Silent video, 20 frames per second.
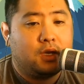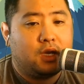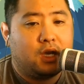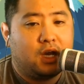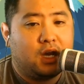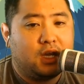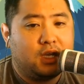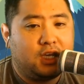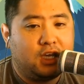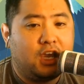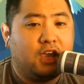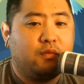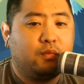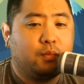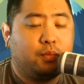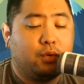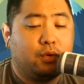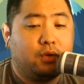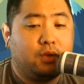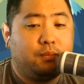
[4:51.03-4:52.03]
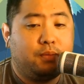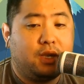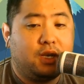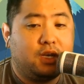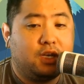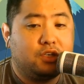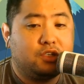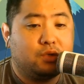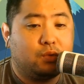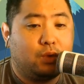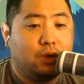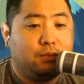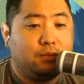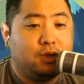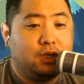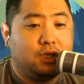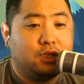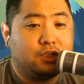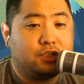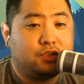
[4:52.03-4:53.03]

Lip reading: EA reportedly paid Ninja $1 million to